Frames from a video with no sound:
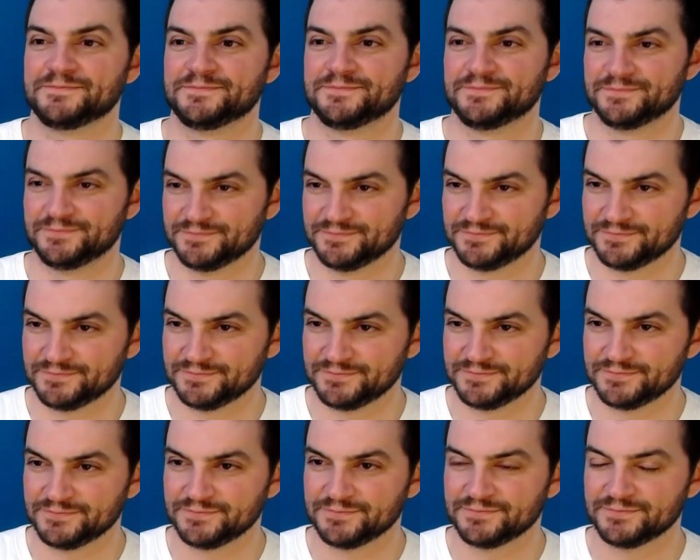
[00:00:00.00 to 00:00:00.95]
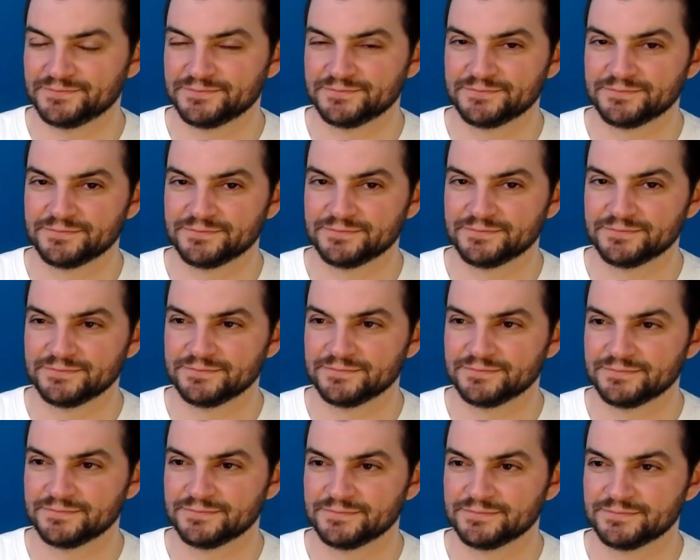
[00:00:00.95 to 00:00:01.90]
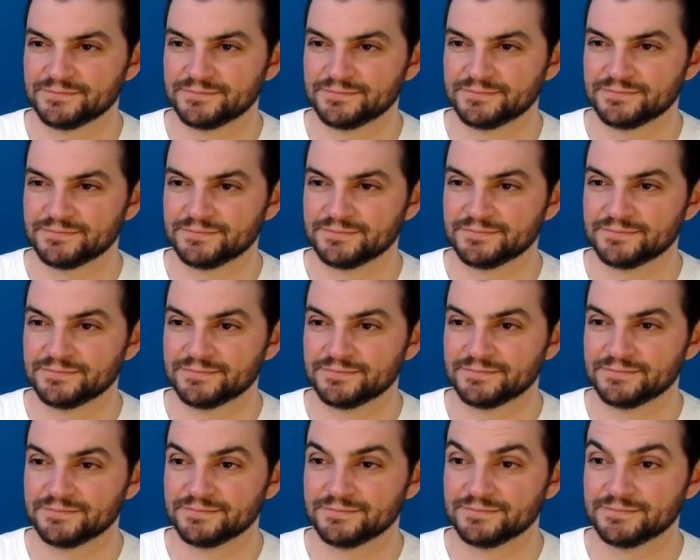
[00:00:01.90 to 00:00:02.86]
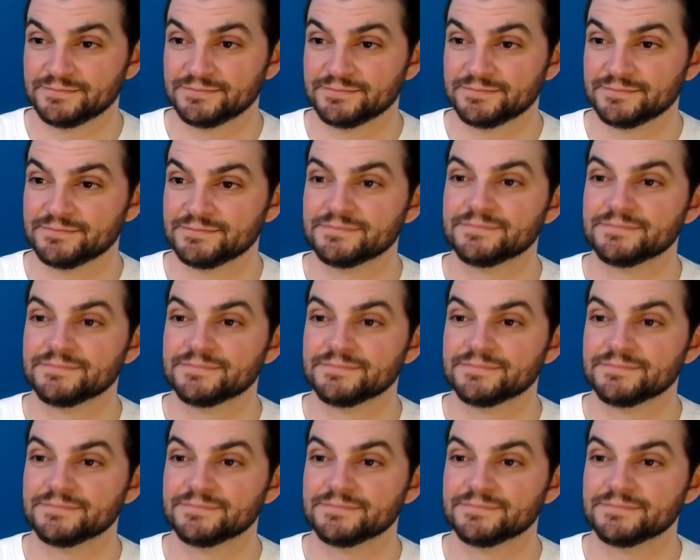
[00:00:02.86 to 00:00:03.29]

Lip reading: The person shown says nothing.